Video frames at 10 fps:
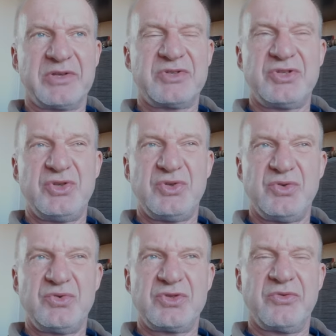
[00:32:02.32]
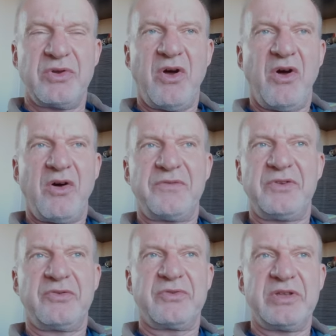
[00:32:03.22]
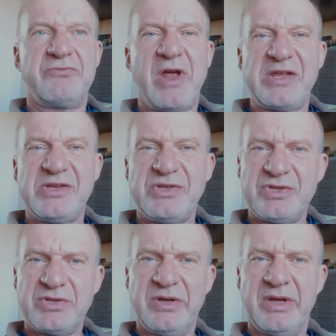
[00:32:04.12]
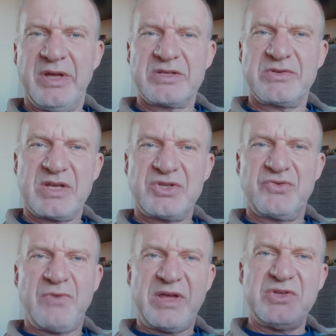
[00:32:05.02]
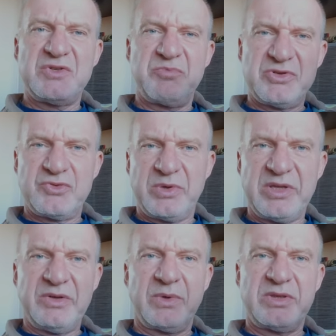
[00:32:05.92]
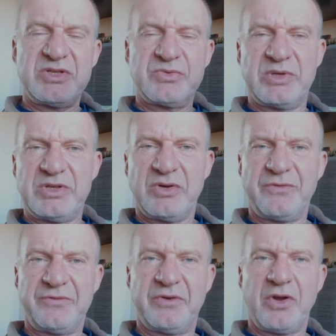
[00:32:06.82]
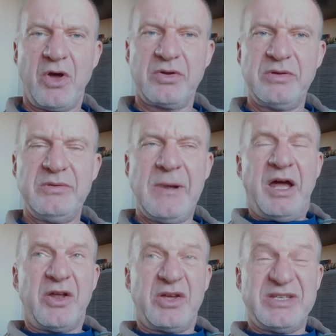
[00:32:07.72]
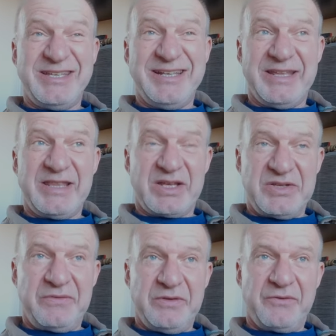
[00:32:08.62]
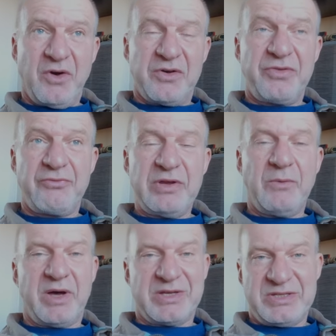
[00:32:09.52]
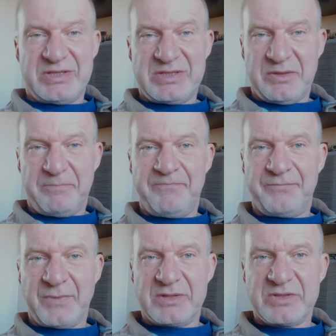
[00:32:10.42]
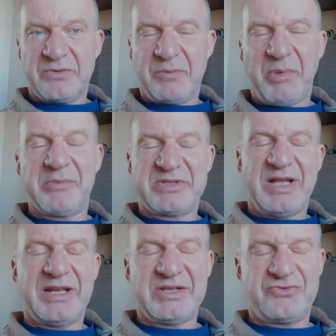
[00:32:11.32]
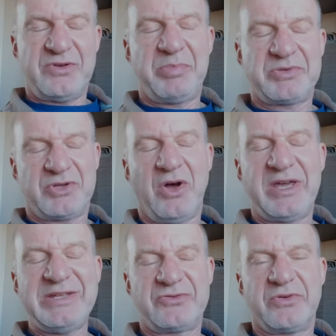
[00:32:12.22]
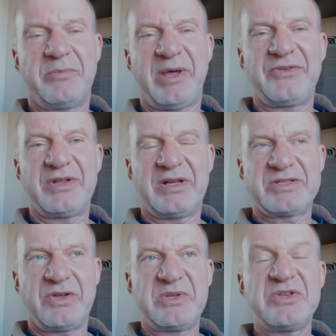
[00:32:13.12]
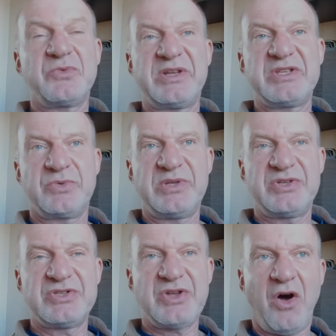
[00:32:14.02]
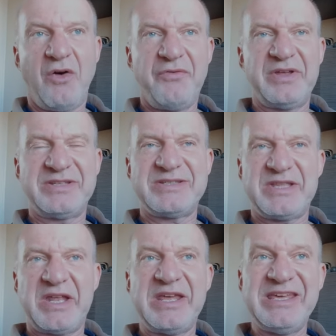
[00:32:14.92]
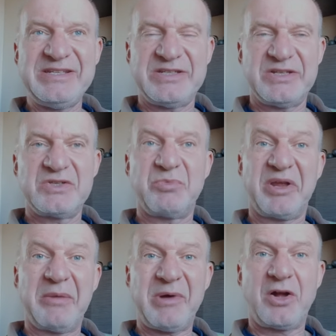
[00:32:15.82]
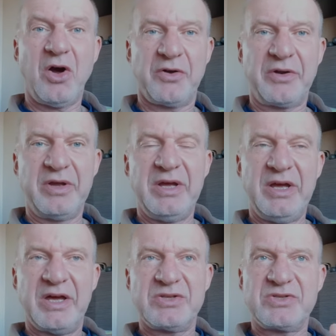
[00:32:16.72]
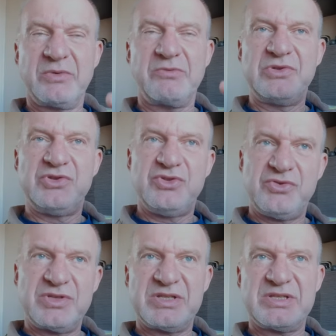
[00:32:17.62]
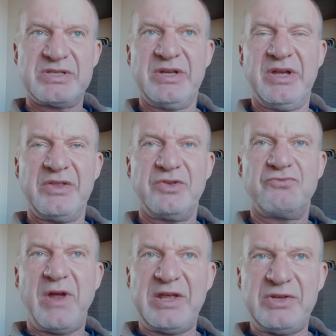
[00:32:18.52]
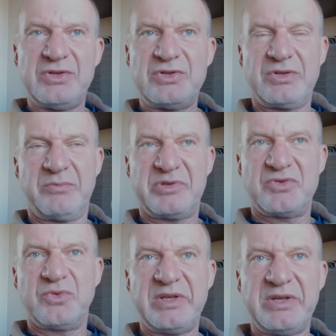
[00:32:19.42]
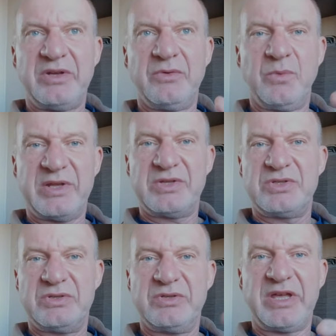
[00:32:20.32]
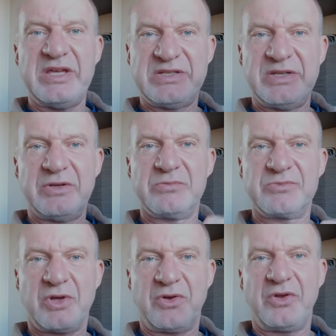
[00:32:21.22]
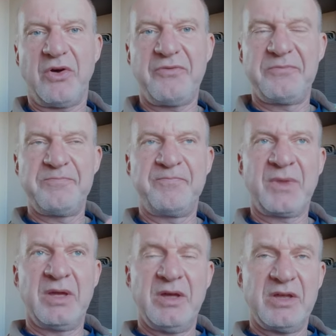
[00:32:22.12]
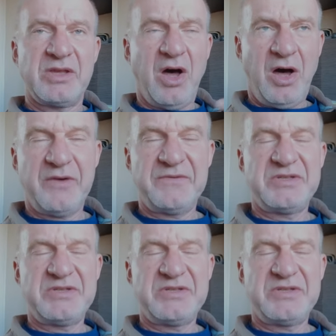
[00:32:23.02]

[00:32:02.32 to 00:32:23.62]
a two, two and a half degree range. So that's the range between when they switch off and on. And ideally, that's if you've got a three wire system. So the bimetallic strip has got a heater on it basically. So when it, when it switches off, it is then heated to bring it back on. And so it reduces the range between which the heating comes on and off. The hive